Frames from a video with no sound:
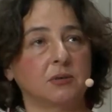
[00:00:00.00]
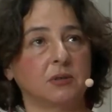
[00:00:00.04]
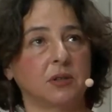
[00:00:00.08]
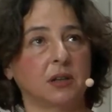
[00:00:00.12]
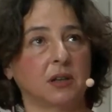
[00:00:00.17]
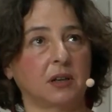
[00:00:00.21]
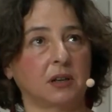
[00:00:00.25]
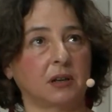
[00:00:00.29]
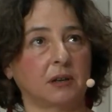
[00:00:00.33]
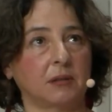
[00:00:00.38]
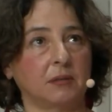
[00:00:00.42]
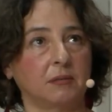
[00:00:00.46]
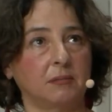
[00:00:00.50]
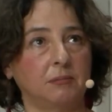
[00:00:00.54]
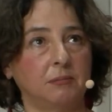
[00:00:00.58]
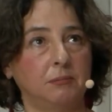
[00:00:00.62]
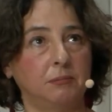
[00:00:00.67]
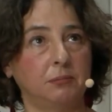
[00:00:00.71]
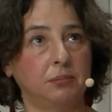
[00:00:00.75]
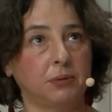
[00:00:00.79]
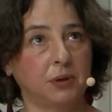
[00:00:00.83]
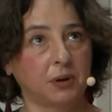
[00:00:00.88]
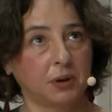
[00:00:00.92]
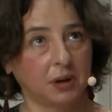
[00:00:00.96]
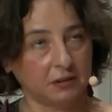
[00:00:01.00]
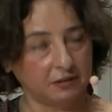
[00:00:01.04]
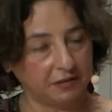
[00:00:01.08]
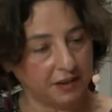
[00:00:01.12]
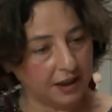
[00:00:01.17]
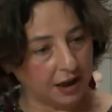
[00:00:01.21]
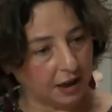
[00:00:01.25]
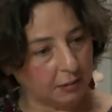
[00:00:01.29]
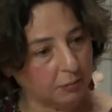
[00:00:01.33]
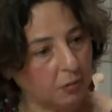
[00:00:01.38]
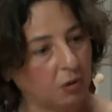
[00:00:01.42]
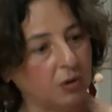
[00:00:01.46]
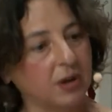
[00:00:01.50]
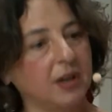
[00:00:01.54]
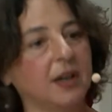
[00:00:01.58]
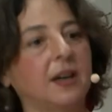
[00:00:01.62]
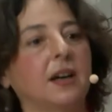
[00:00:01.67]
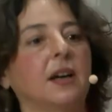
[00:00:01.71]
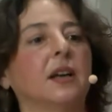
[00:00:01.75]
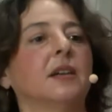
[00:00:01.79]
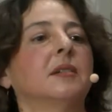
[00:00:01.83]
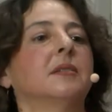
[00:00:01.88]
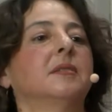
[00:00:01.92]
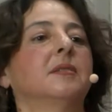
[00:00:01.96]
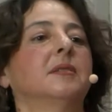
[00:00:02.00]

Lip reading: the Berlin Philharmoniker